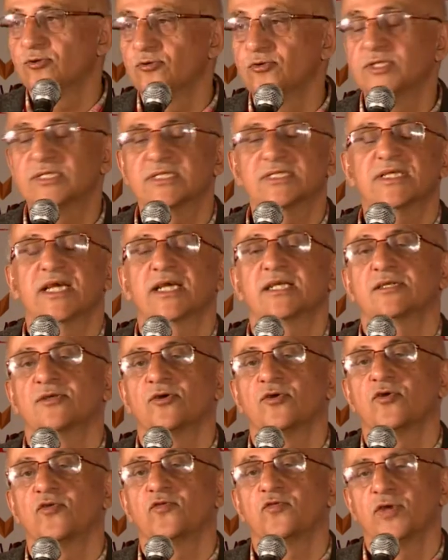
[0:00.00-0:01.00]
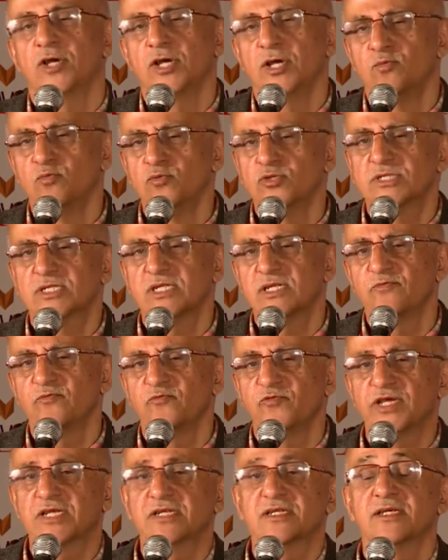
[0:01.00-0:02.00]
whole set of
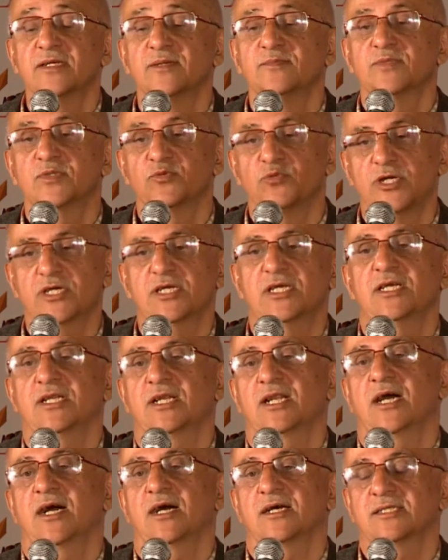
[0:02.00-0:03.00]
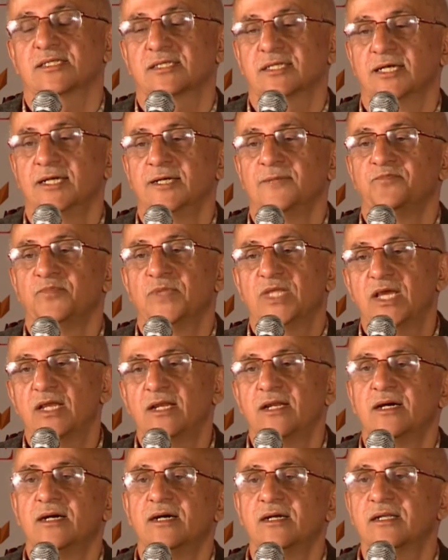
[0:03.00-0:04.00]
Muslim victims, working class. They
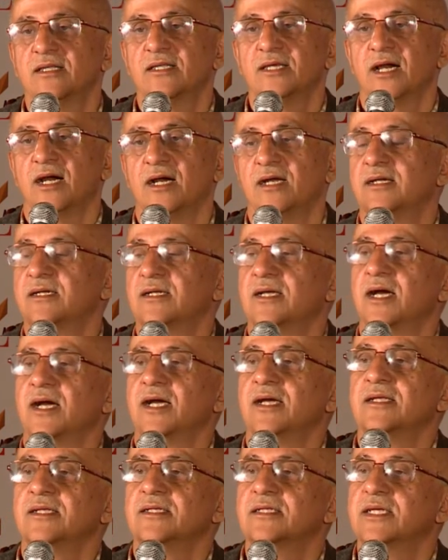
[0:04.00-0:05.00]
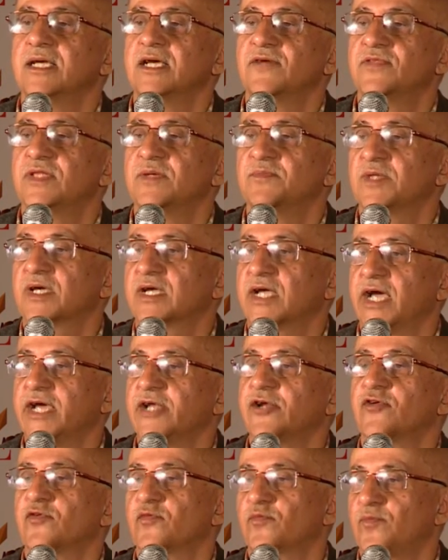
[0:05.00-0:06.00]
learned the R T I, and it gave them the
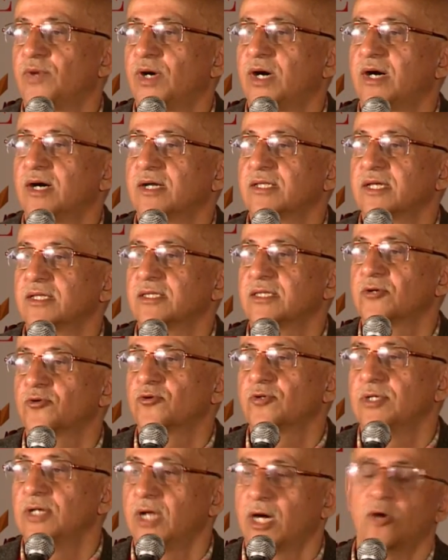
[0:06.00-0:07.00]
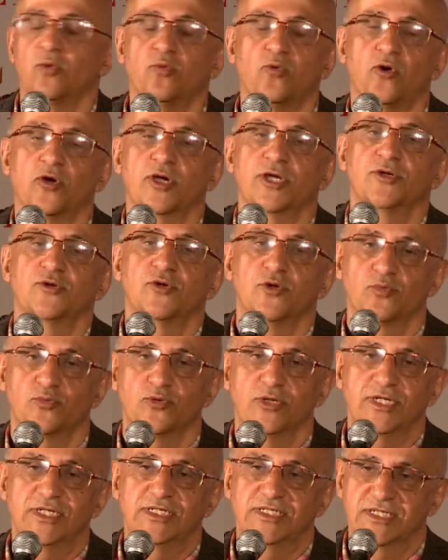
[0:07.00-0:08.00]
kind of power that they could now walk into a
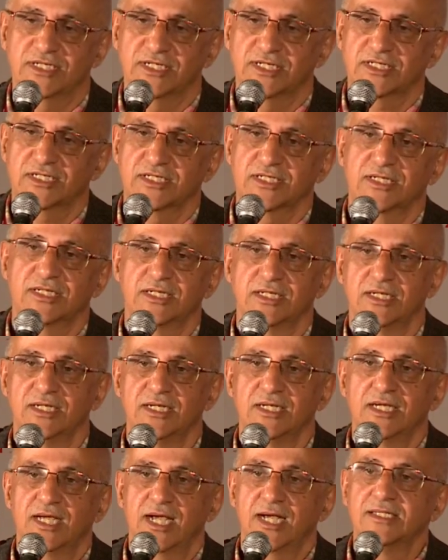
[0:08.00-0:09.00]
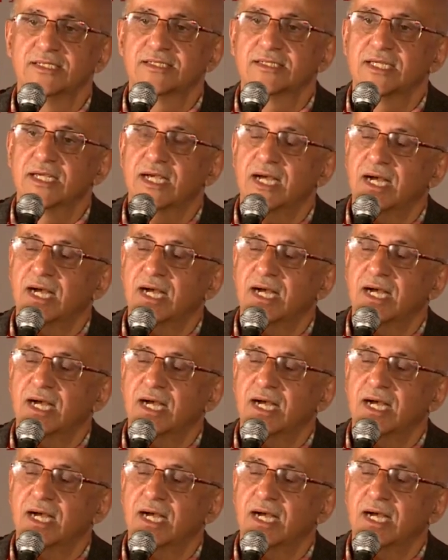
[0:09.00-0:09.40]
police station and say,